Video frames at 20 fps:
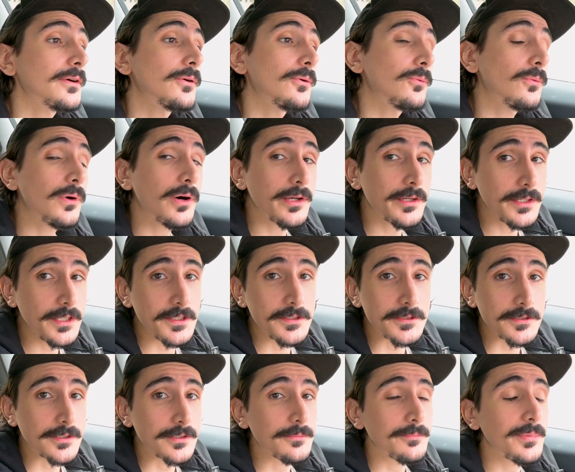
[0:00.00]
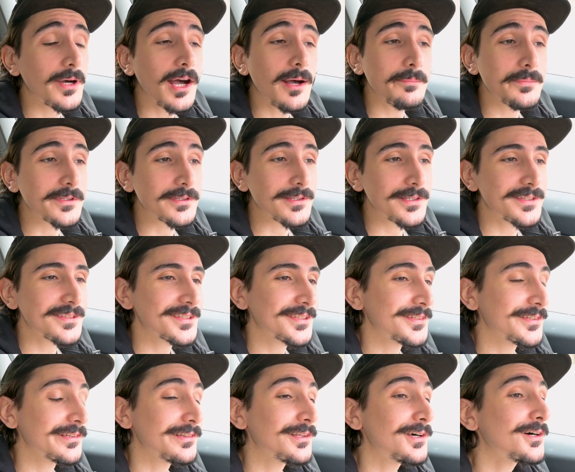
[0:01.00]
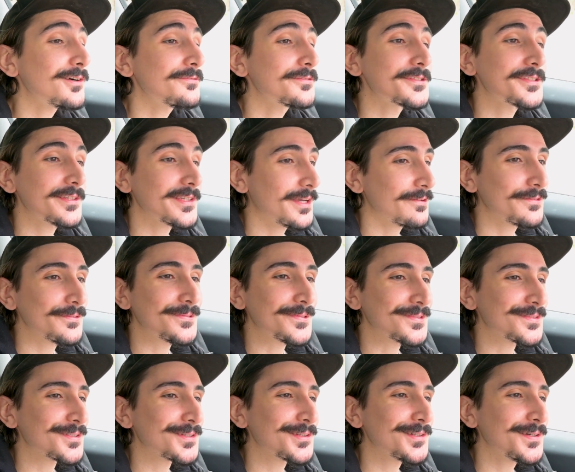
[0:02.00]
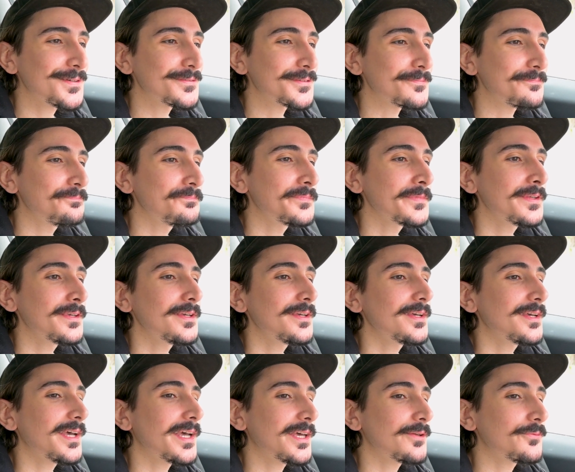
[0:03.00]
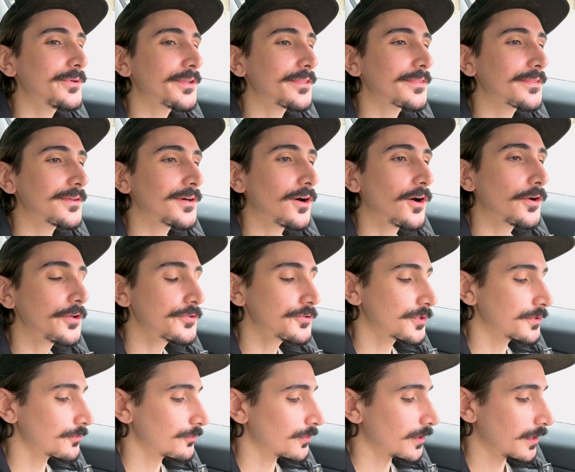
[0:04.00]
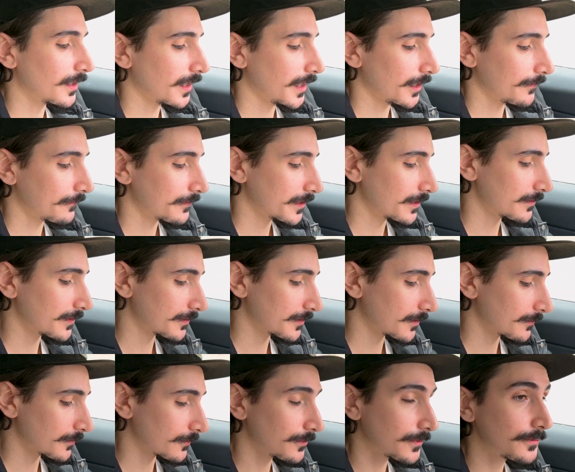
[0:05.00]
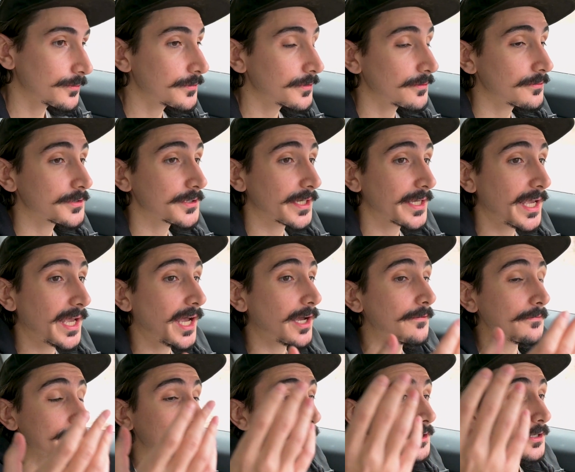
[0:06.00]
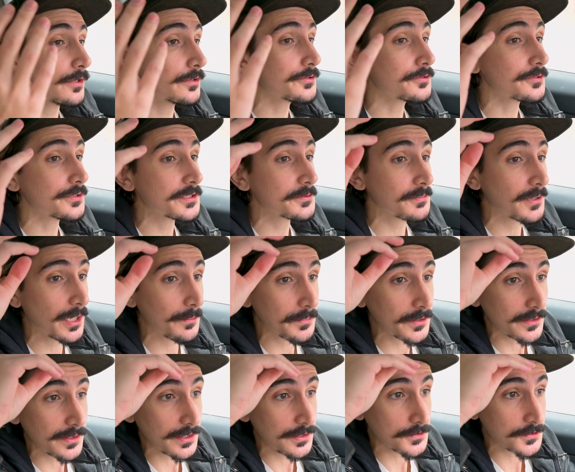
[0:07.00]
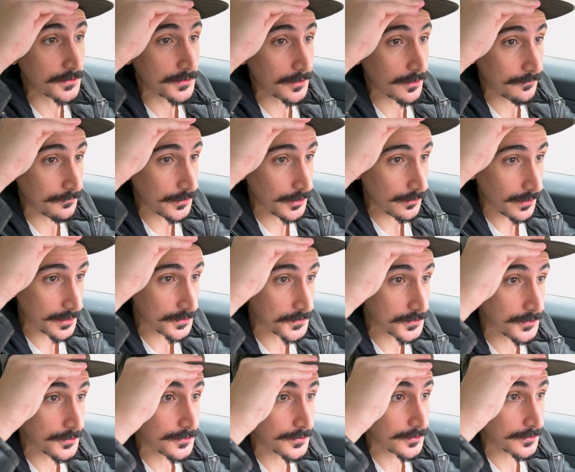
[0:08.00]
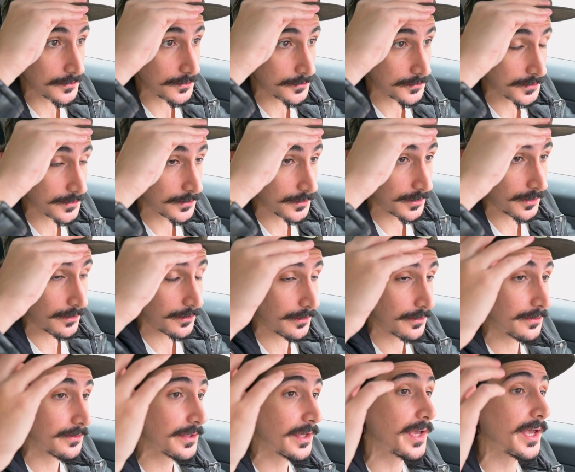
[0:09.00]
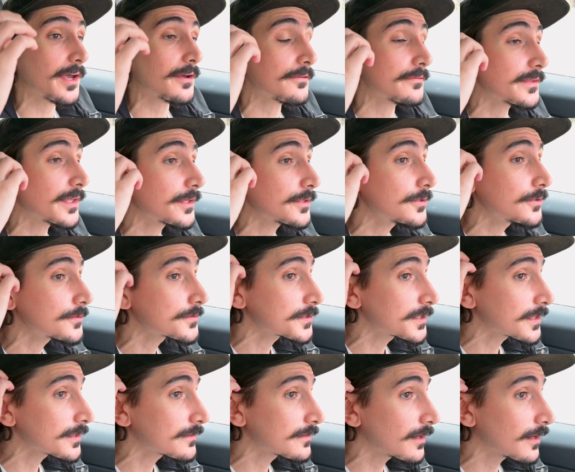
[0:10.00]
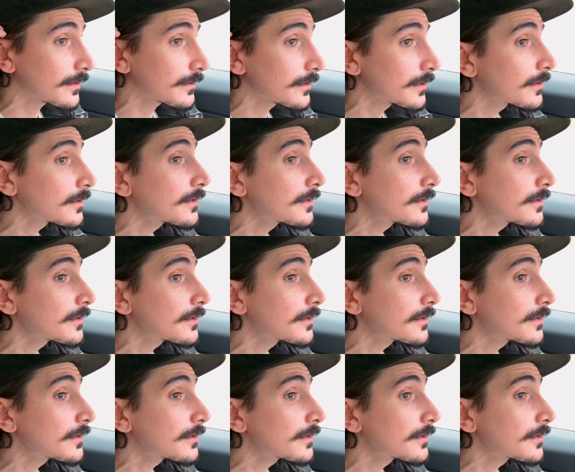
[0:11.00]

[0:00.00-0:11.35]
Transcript: one, he's a populist and he loves everyone to love him. And with the 100, I forget the number. It was like half the country's population of U.S. users that use TikTok.